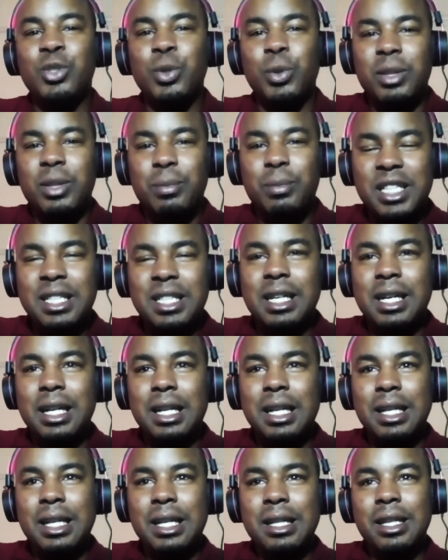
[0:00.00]
So
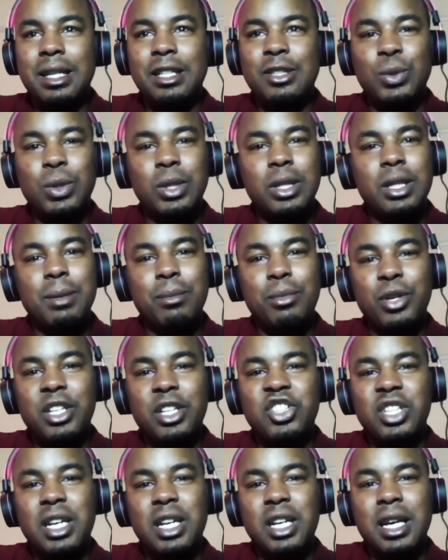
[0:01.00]
basically, that's what the
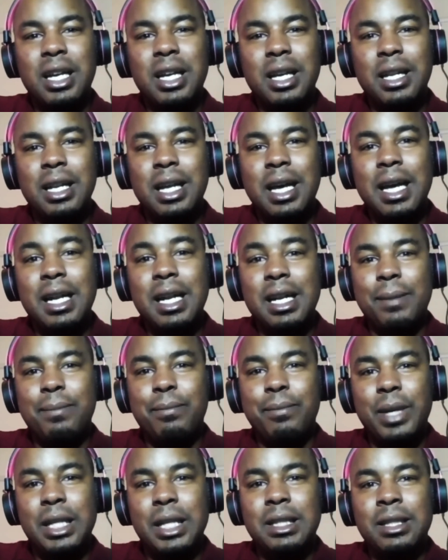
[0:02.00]
bonus share in
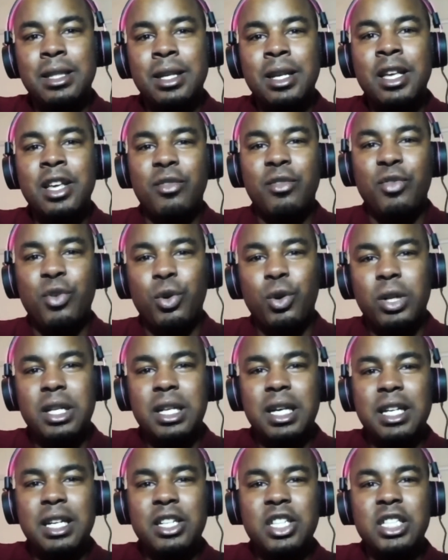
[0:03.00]
I&M means. If you
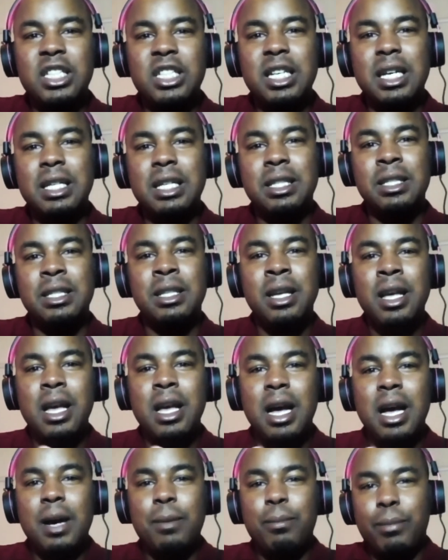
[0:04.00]
hold 100 shares
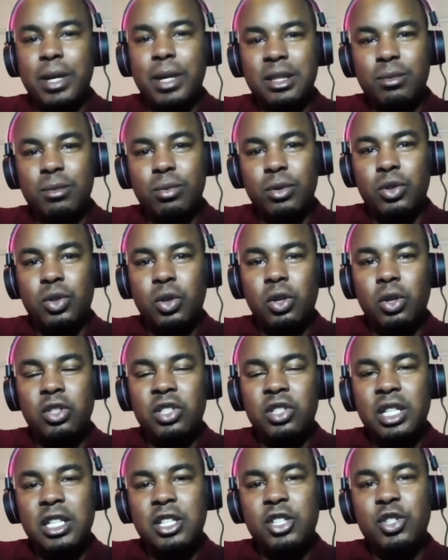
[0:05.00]
past
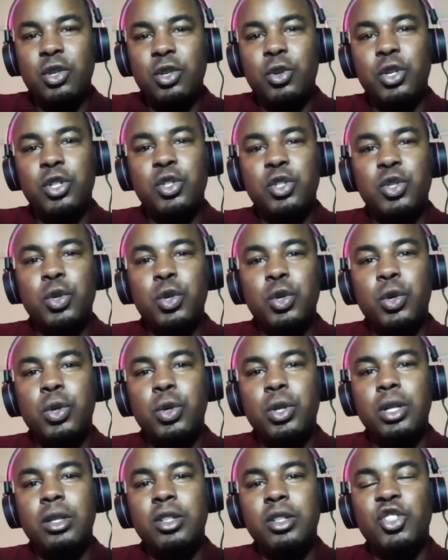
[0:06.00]
closure date, you're going to
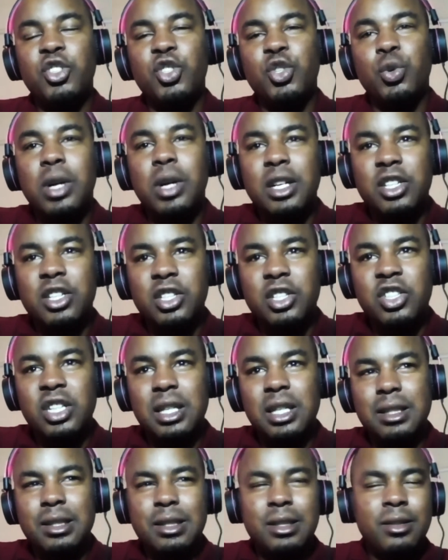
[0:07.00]
own 200
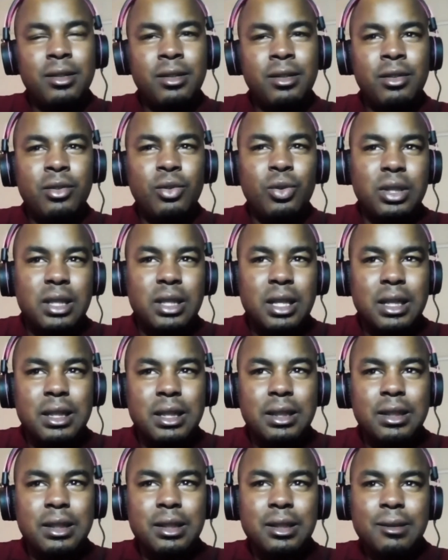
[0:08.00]
shares. Was
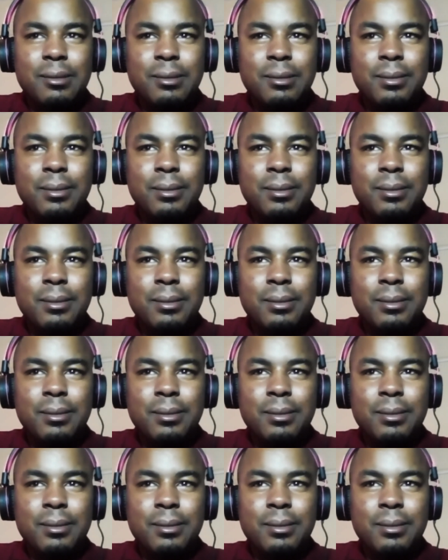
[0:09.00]
that it?